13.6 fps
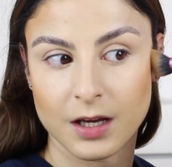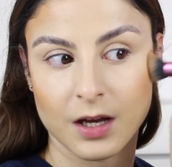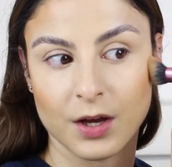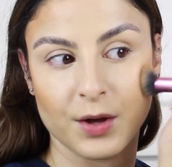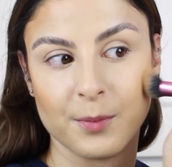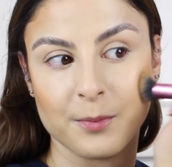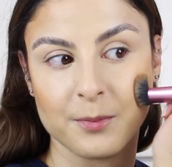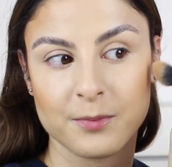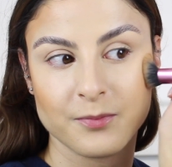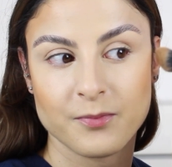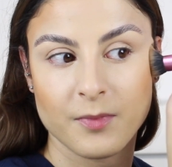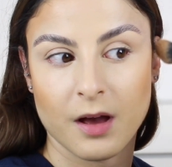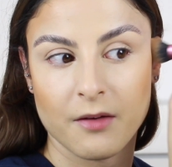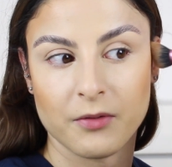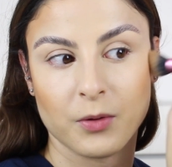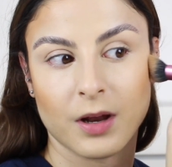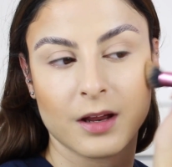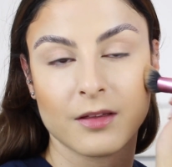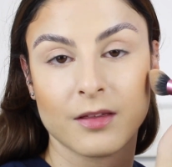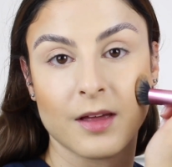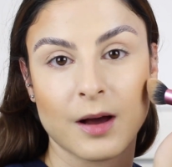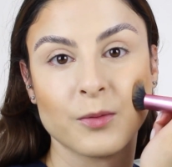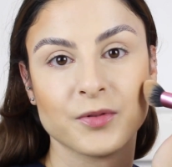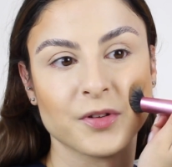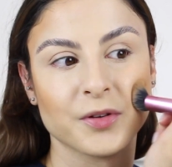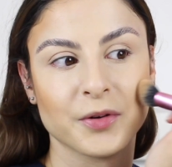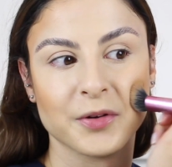I feel like that
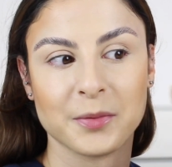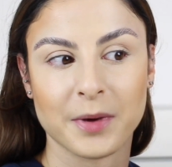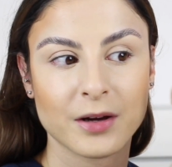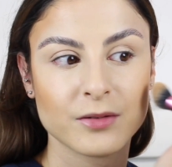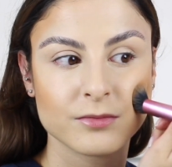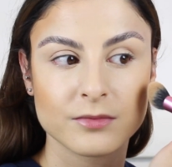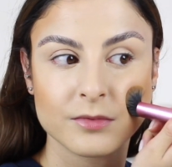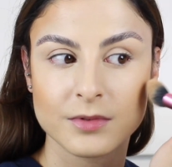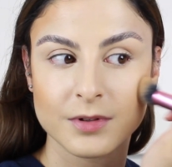was a good amount.